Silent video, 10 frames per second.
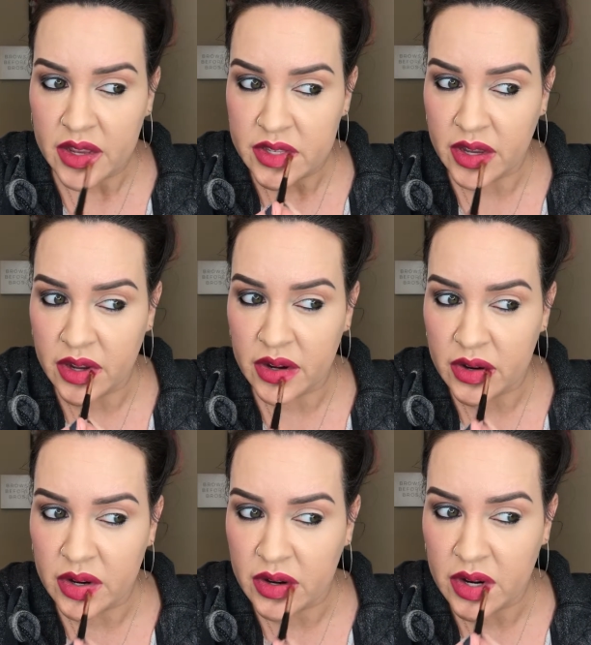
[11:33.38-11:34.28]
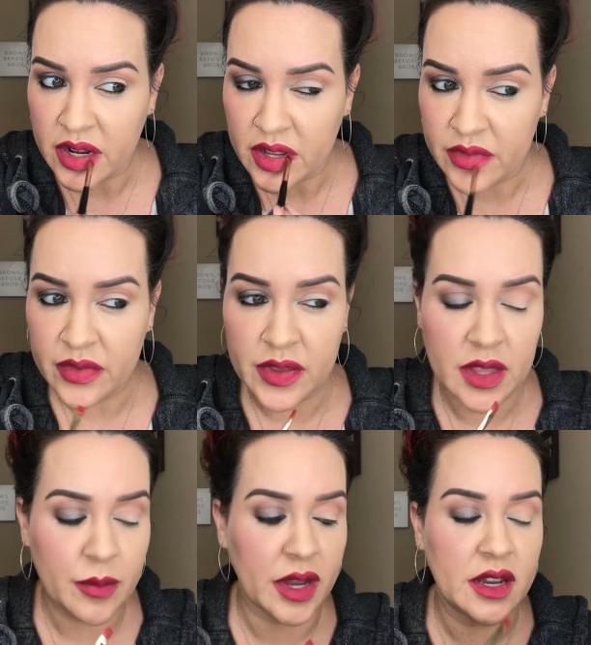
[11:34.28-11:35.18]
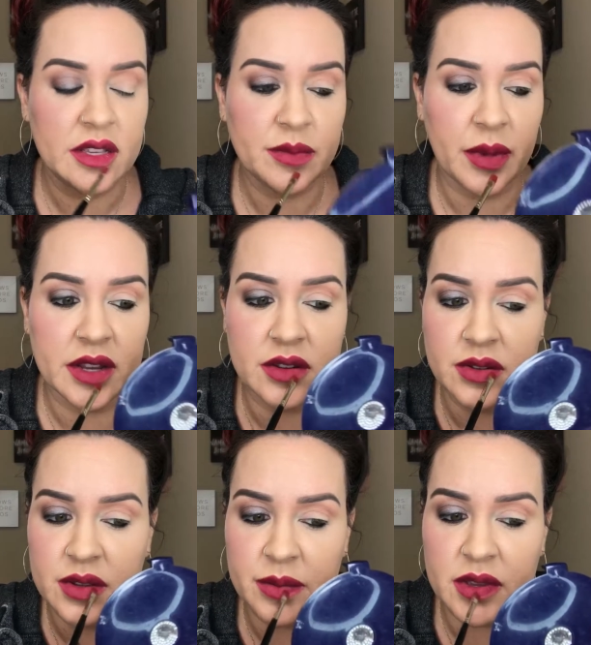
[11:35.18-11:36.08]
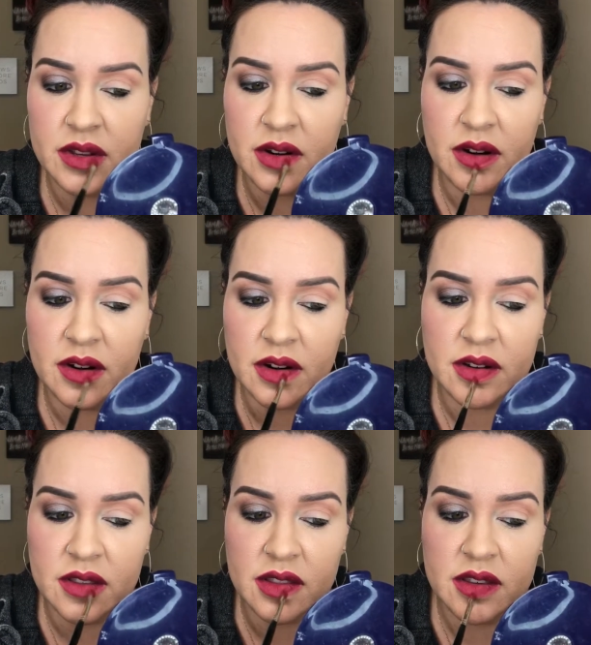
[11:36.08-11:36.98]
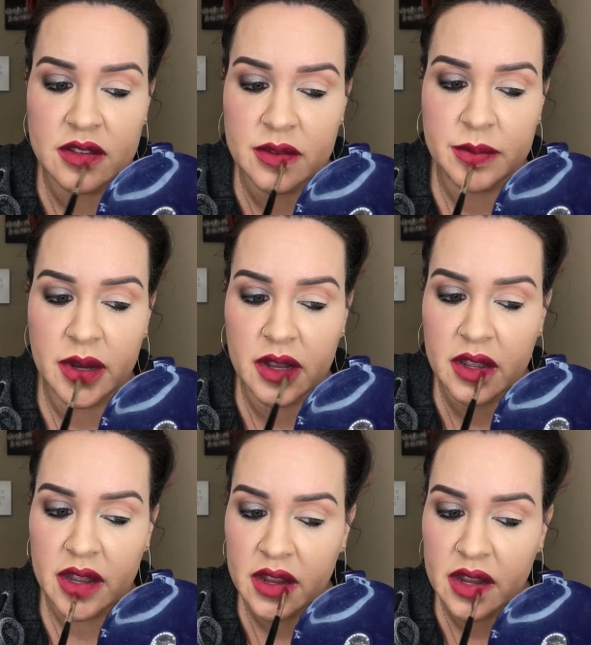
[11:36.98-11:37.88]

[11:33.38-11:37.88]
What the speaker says: So I have a feeling my niece might do something darker than this, but